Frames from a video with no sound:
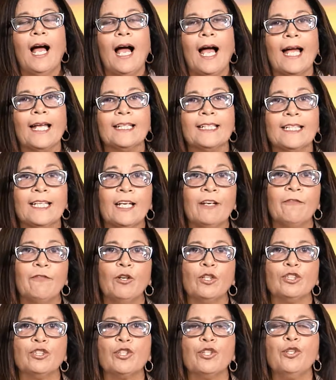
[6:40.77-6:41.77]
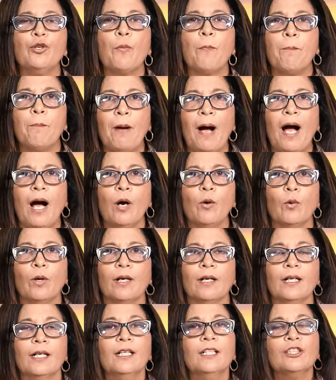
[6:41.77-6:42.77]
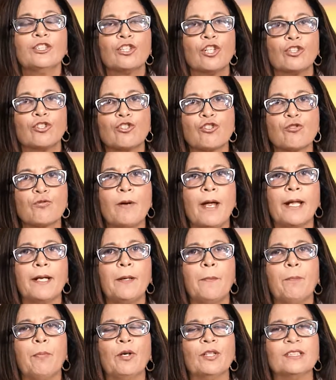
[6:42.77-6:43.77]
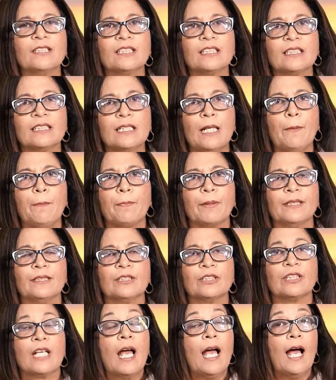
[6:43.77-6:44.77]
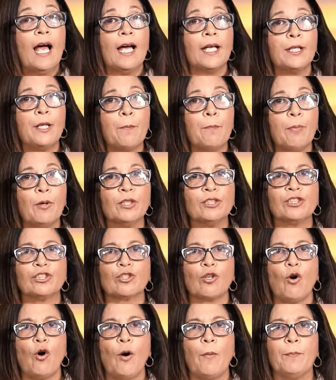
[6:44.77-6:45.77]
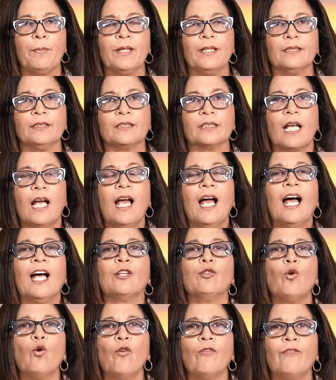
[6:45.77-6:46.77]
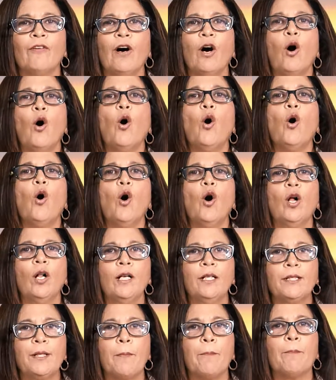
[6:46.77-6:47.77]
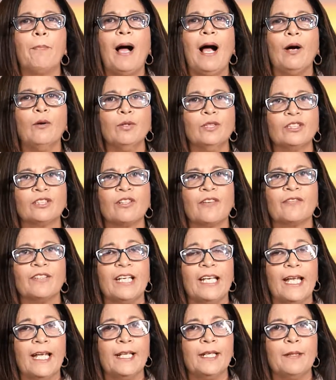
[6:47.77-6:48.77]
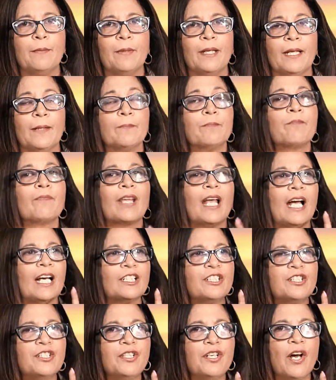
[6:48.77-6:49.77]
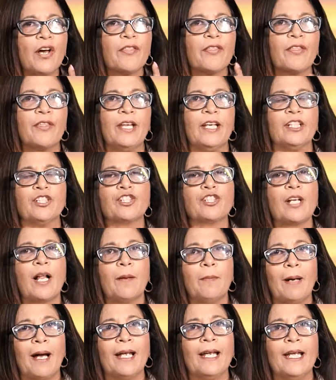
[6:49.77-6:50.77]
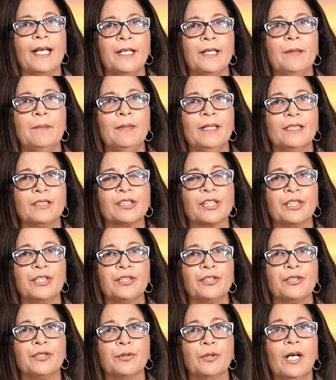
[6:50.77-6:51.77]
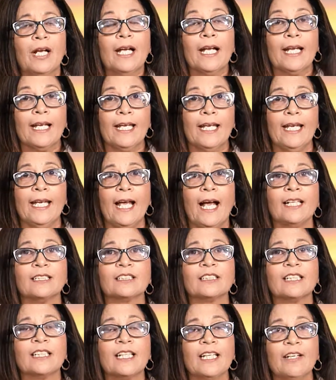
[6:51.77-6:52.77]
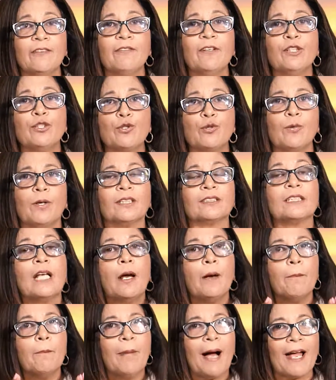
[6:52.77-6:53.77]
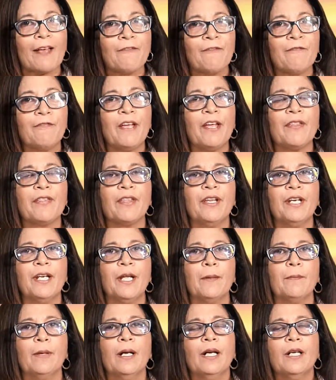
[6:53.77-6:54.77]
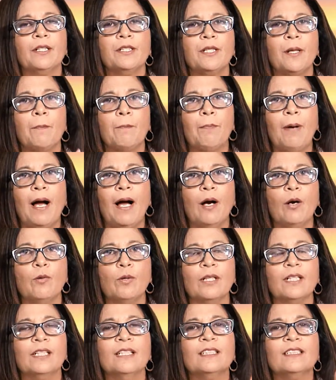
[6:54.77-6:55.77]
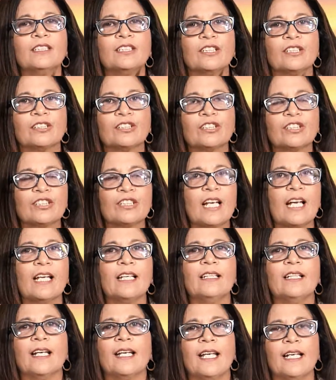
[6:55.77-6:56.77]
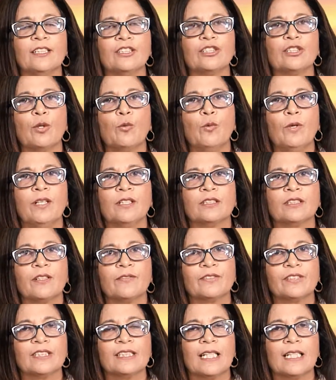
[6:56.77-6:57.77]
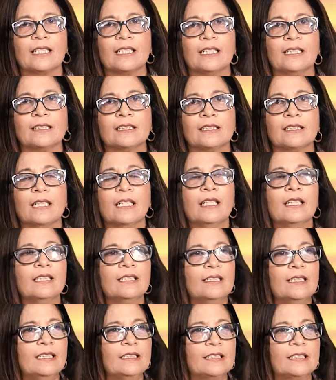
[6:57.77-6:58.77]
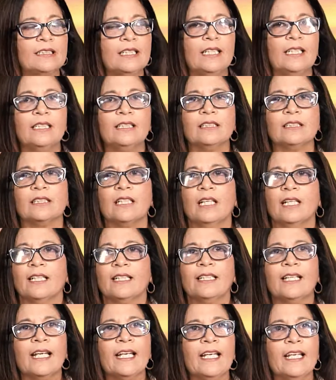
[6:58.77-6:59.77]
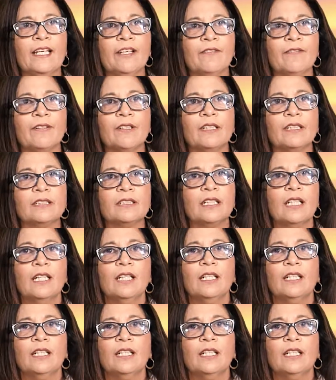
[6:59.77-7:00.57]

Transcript: I give unto you power to tread upon serpents and upon scorpions and over all the powers of the enemy, and nothing shall by any means hurt you. He has given to us by faith in him the power to stand against the works of sickness, disease, the evils.